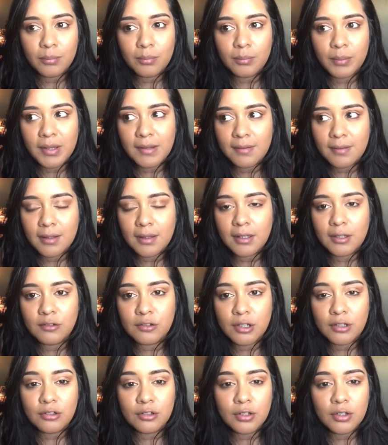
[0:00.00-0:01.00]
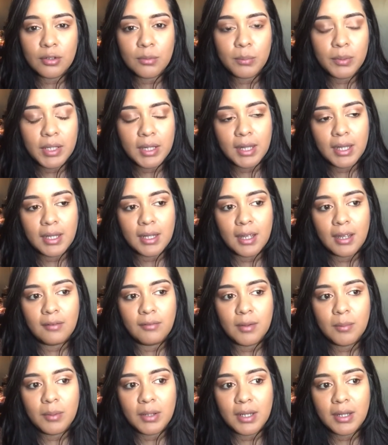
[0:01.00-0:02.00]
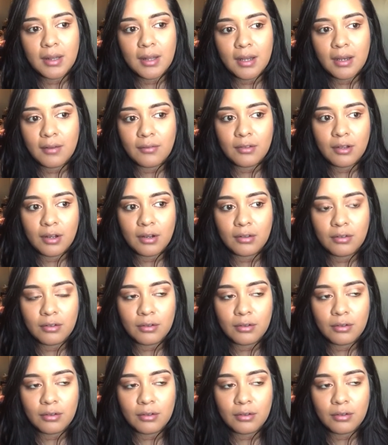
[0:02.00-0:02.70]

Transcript: basically judging you, but like everybody that I've talked